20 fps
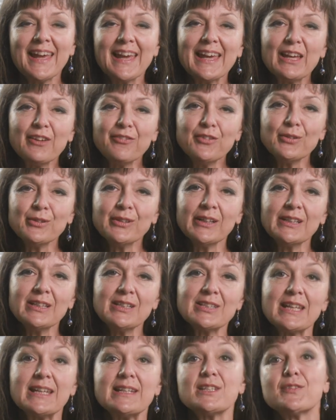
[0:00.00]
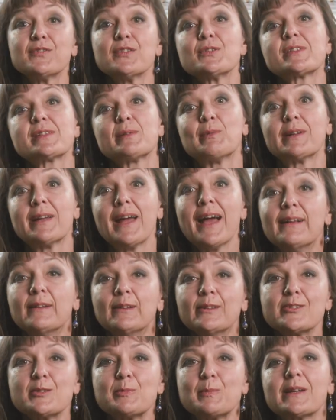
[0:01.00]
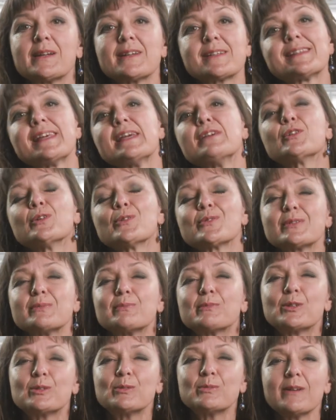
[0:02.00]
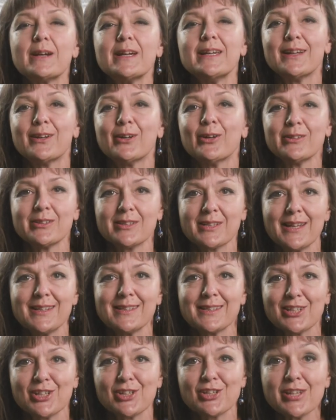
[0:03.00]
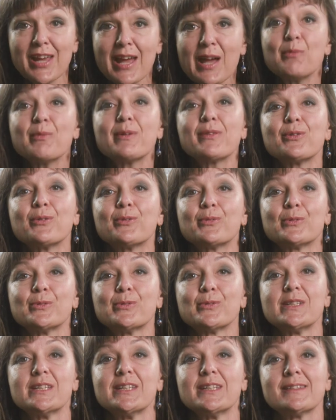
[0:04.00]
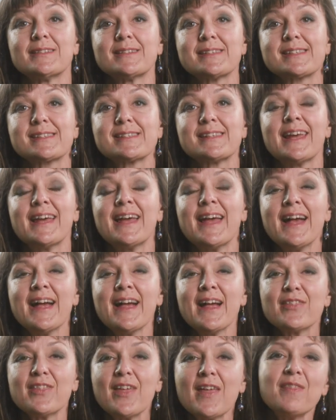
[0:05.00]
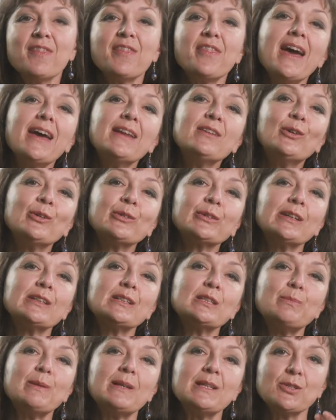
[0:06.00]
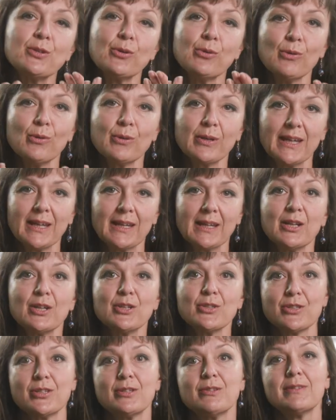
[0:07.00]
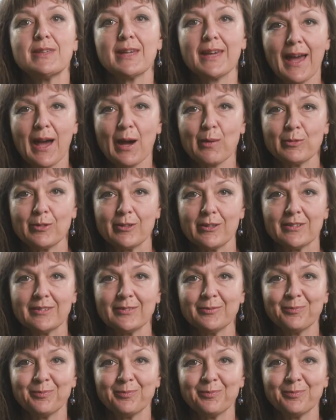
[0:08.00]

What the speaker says: If you're going to interview someone else because they've got some great content to share with your audience, then they're not going to be talking to the camera.